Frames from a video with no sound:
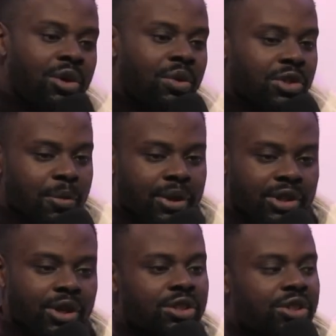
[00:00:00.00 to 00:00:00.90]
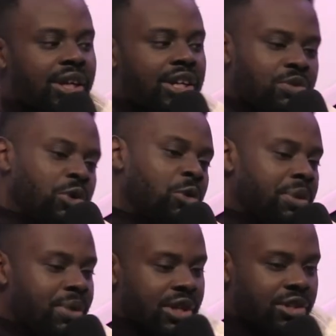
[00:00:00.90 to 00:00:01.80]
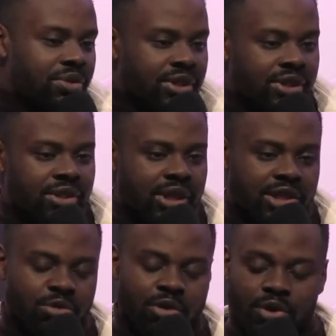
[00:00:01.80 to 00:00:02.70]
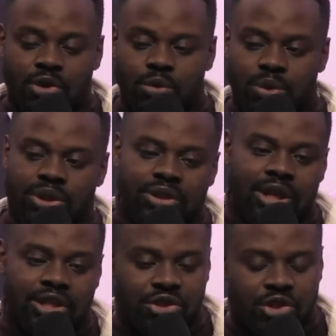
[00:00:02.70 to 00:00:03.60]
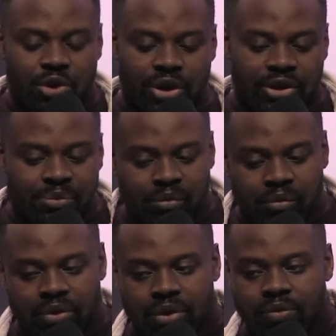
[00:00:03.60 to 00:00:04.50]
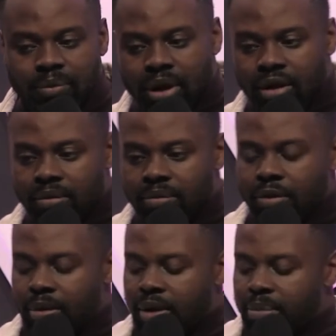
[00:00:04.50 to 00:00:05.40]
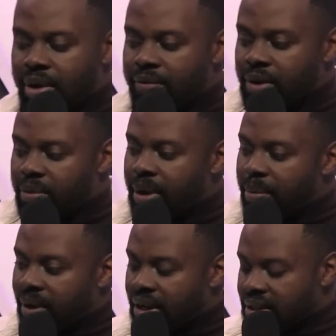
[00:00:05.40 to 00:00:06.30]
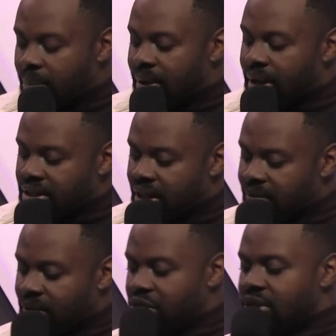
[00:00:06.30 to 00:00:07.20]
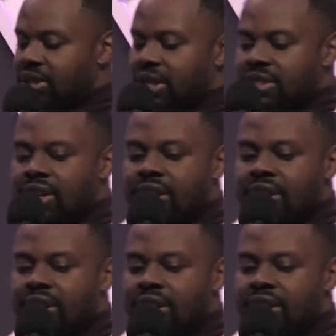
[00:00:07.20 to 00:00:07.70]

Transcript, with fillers: We're talking about the altar that is RHOMI Ministries. That's revealed word. That's Chogi. From our from our prophet Papa, let's clap our hands together for Jesus.